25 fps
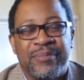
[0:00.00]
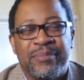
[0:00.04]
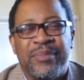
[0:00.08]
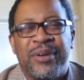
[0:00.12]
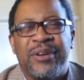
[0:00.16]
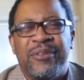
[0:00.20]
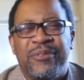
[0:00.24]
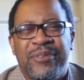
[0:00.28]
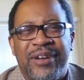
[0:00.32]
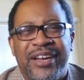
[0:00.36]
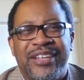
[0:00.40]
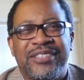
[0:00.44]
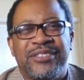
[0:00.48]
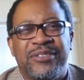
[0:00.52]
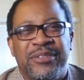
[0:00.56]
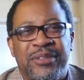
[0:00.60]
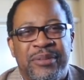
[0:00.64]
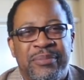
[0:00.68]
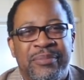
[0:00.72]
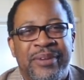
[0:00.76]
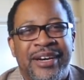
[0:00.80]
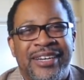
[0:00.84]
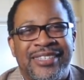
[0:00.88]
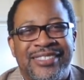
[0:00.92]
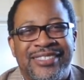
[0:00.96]
But the reality of
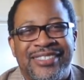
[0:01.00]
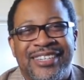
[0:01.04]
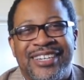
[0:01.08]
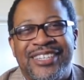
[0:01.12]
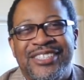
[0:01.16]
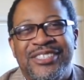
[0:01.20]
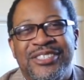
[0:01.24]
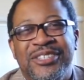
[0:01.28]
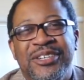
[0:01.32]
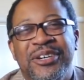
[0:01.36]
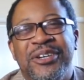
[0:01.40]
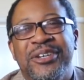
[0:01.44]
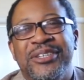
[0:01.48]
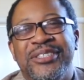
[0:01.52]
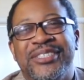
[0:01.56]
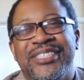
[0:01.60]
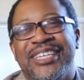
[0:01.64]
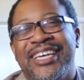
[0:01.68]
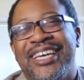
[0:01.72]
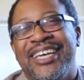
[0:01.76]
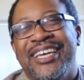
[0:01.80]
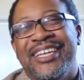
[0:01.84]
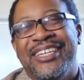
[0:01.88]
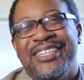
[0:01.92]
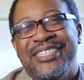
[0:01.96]
the matter, I yearn
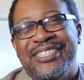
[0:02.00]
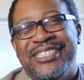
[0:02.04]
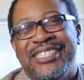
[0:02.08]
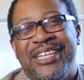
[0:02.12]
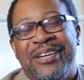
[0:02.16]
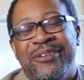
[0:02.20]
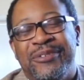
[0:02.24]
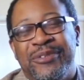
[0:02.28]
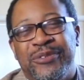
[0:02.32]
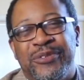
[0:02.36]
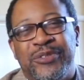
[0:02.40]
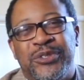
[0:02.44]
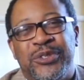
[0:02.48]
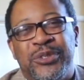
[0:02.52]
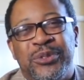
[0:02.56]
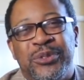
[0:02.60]
to hear the sound of